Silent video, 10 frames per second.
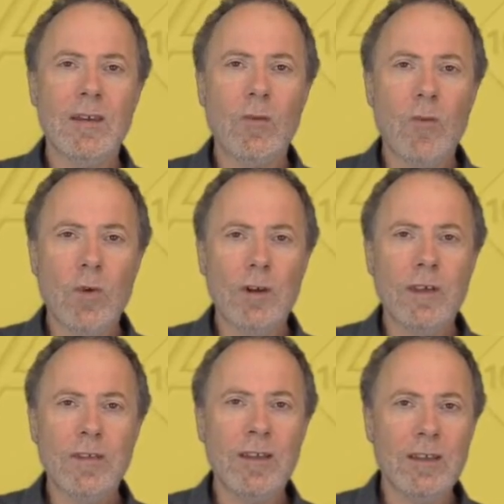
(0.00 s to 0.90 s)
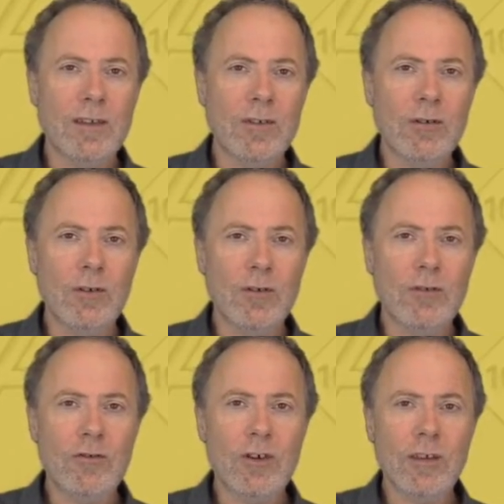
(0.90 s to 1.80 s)
What is it that you
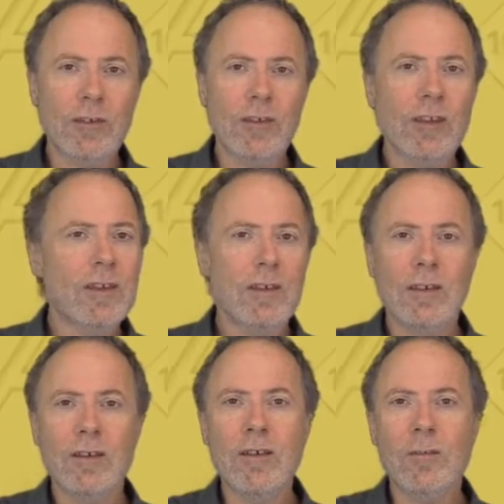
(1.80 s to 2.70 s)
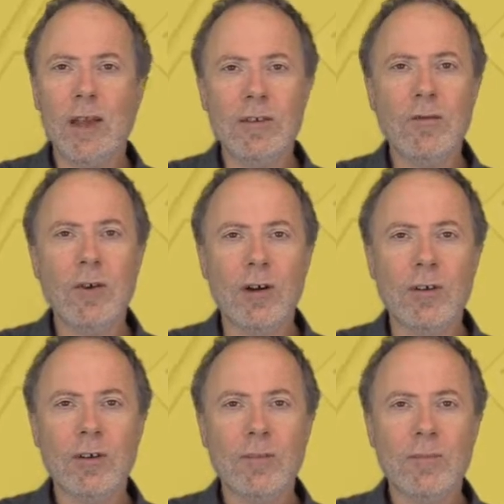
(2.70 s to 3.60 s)
can trust no matter
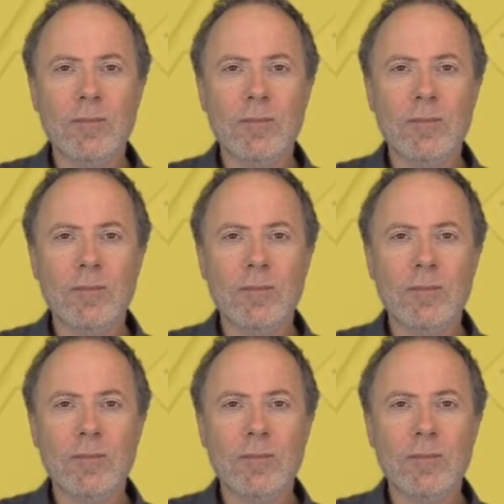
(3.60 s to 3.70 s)
what?